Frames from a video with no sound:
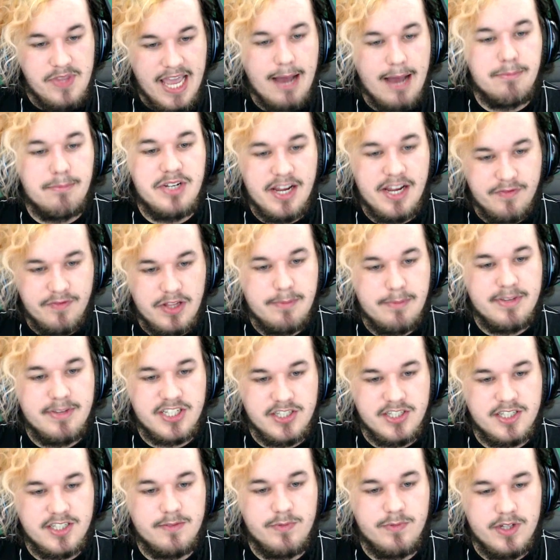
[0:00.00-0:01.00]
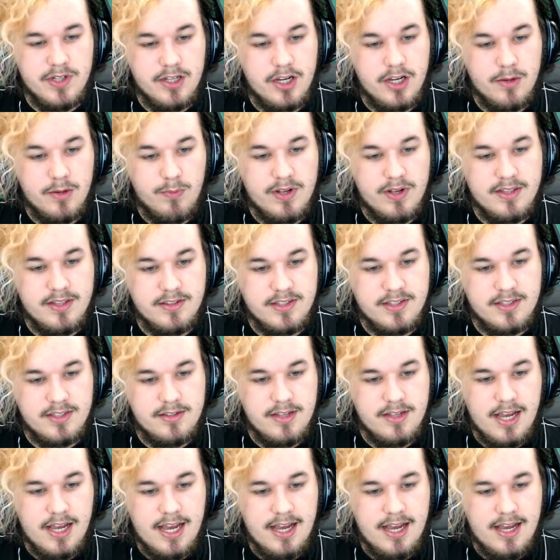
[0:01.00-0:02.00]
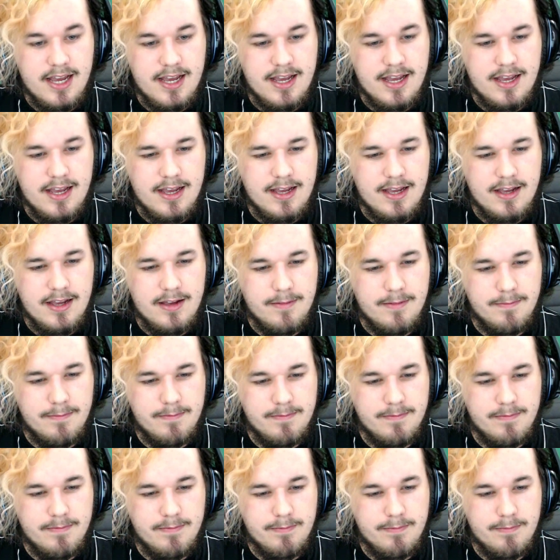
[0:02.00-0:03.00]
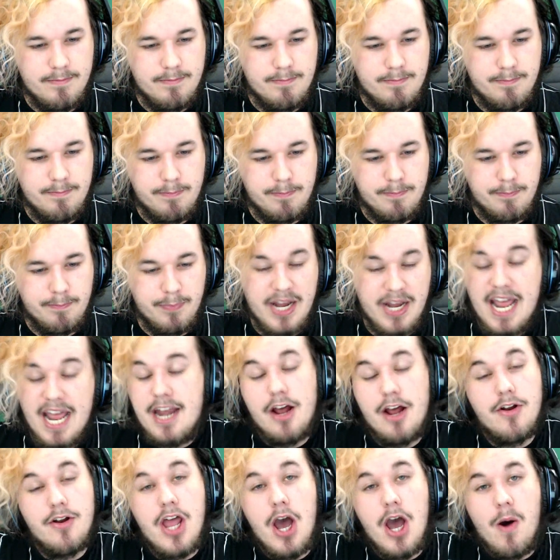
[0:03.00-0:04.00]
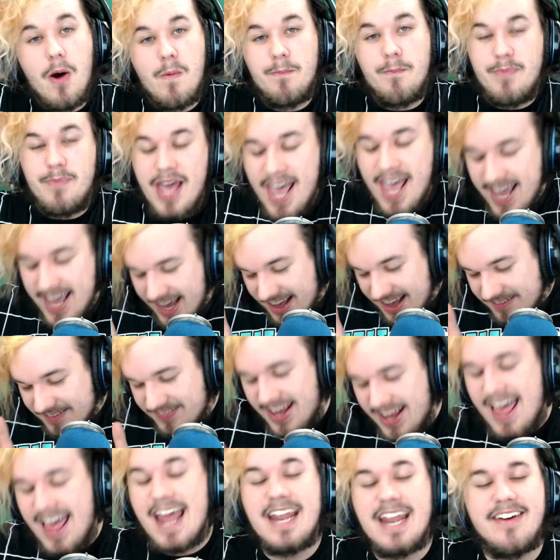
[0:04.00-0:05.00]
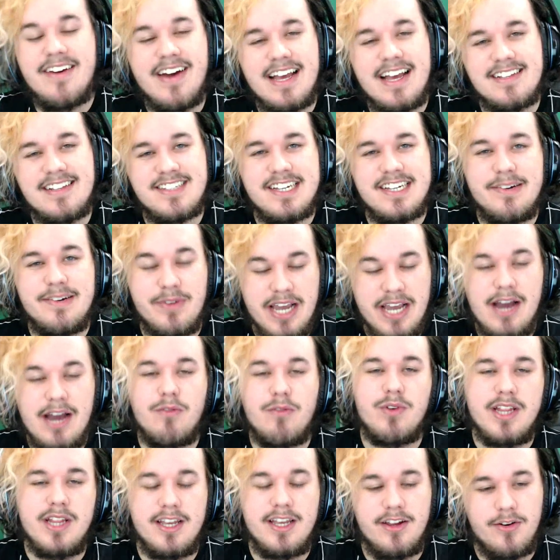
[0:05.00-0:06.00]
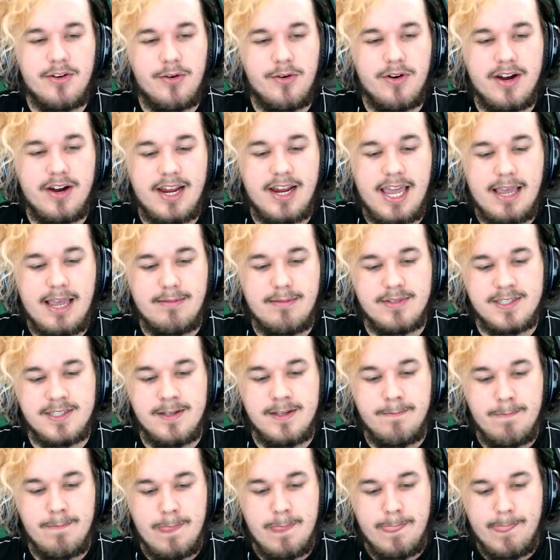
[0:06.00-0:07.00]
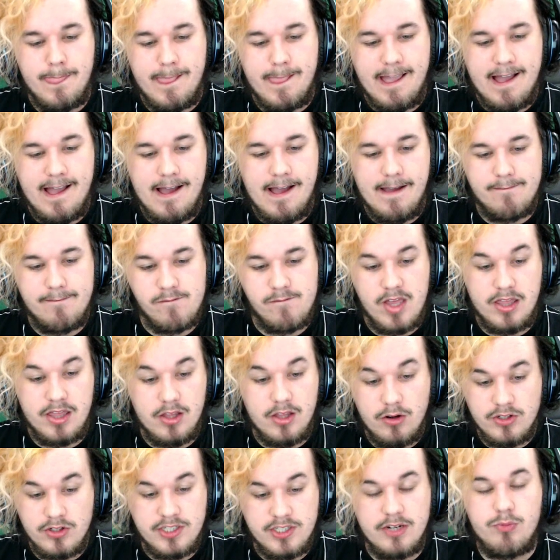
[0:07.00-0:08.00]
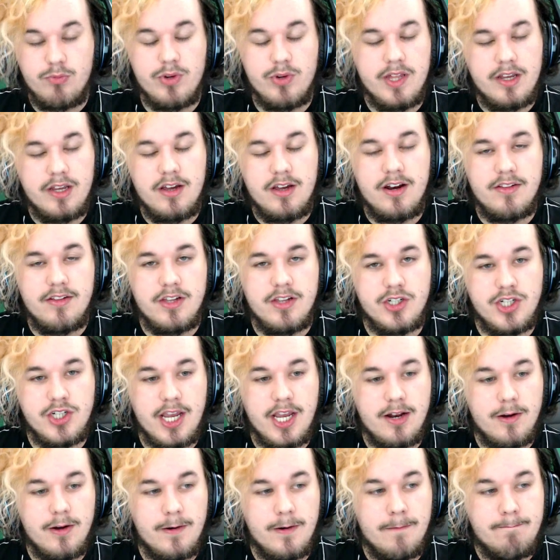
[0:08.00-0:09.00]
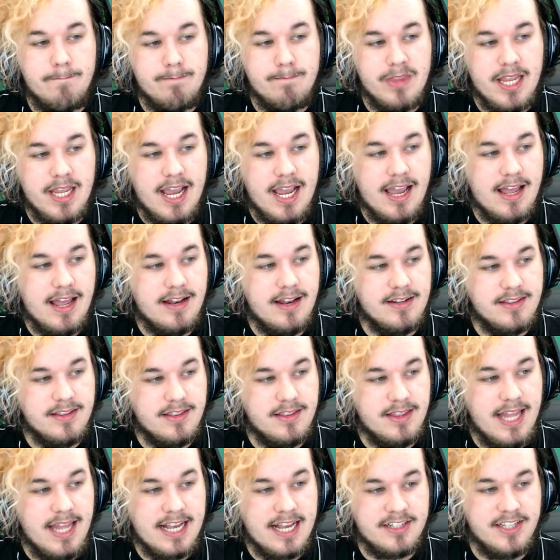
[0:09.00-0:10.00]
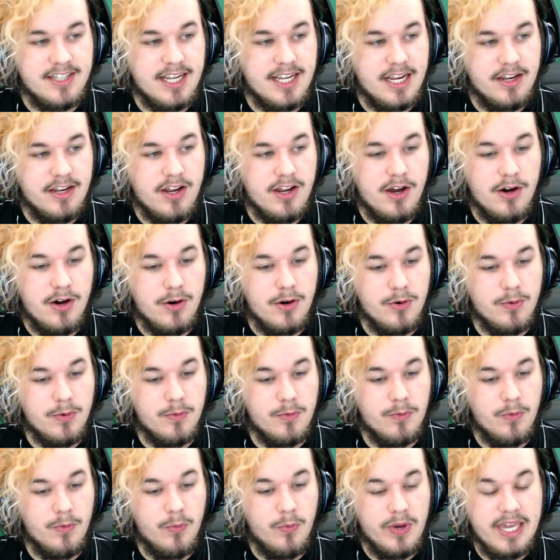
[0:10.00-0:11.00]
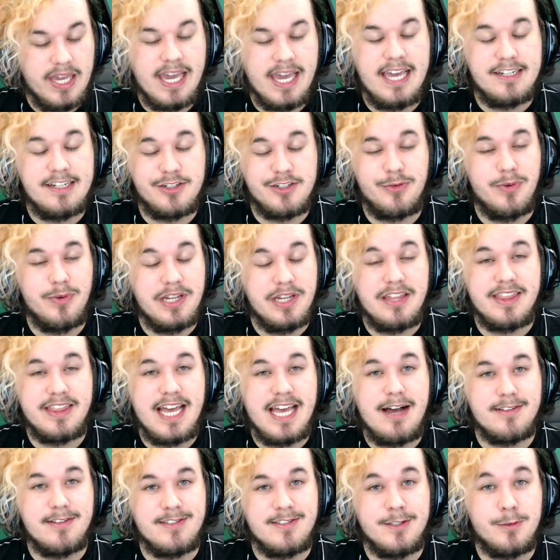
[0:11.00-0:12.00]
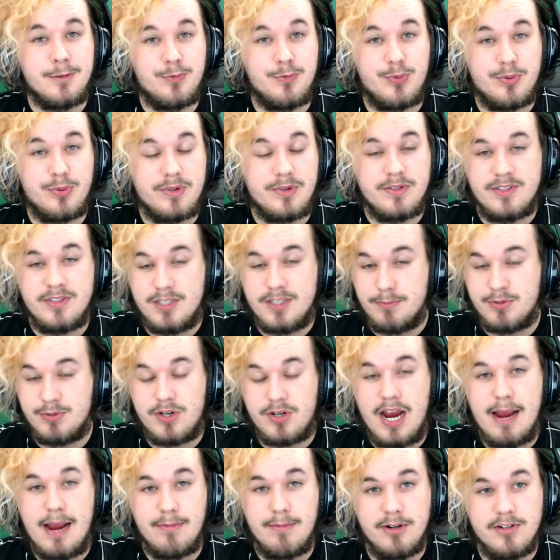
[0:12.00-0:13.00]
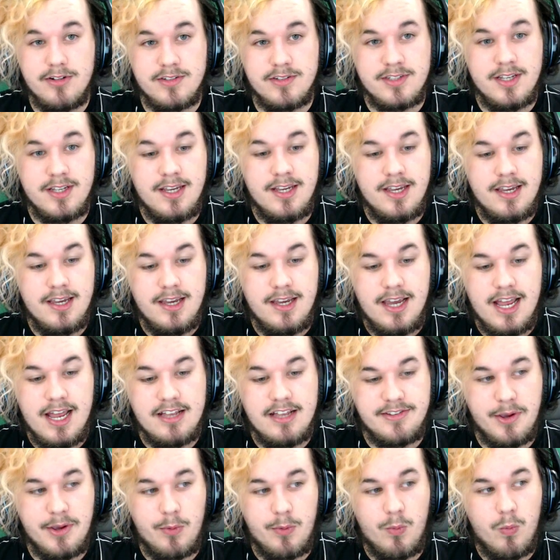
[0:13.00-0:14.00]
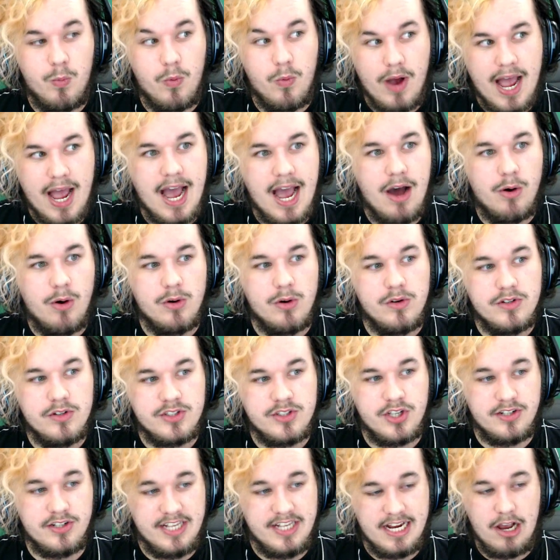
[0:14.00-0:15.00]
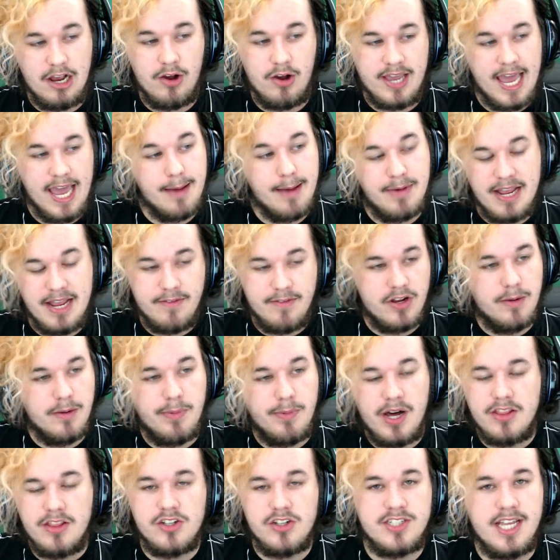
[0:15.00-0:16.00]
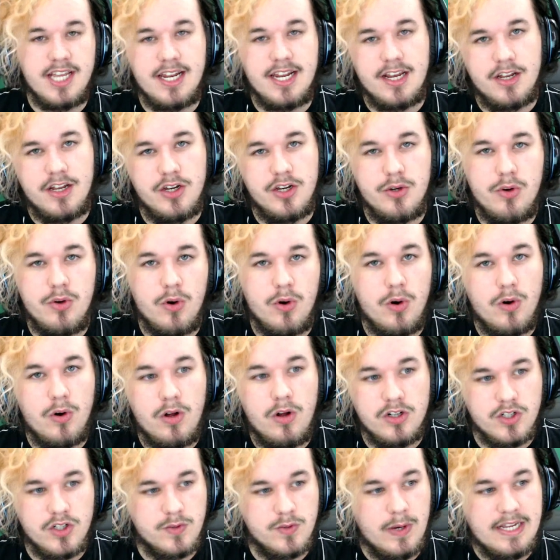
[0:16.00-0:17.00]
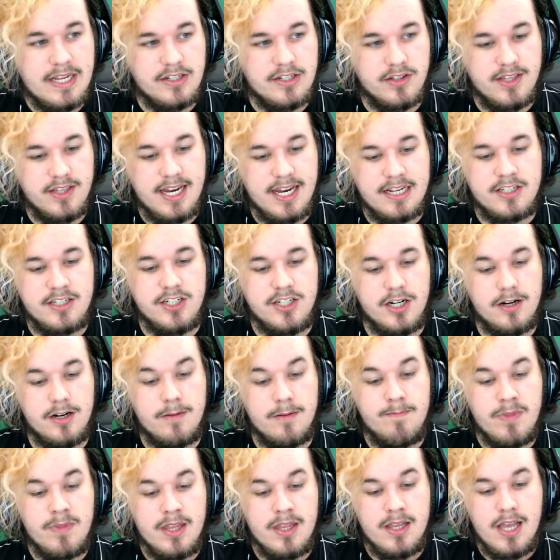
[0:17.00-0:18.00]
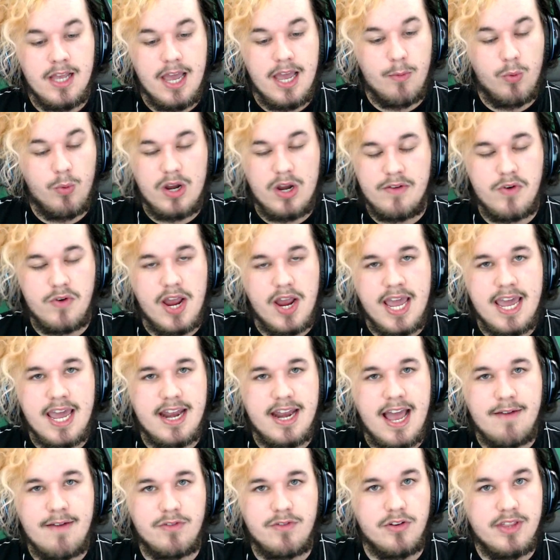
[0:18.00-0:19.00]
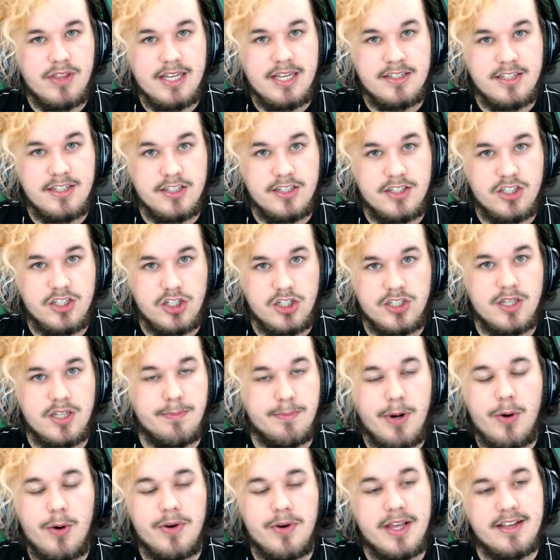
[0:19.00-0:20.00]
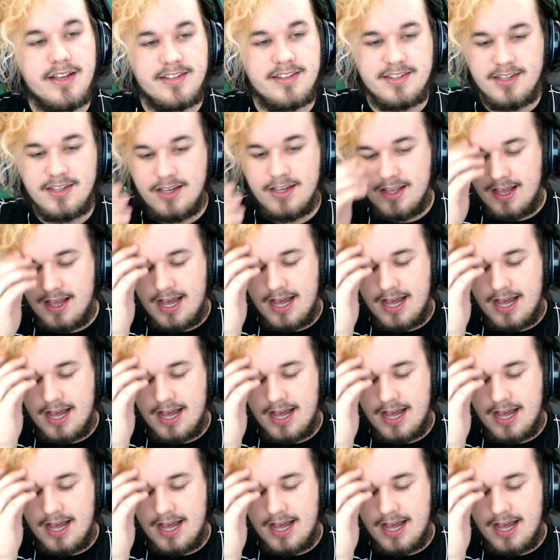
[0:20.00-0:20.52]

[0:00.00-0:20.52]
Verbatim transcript: Yeah, I'm definitely missing some really good ones. Um, but I don't know. But anyways, like, we got really good horror games, uh, and those did really good on the channel. And next thing I know, we hit twenty thousand subscribers. I was like, wow. So I was like, okay, I'm not even gonna bother setting a new goal. I'll just wait until the next year, and whatever I hit after this, it's just a bonus.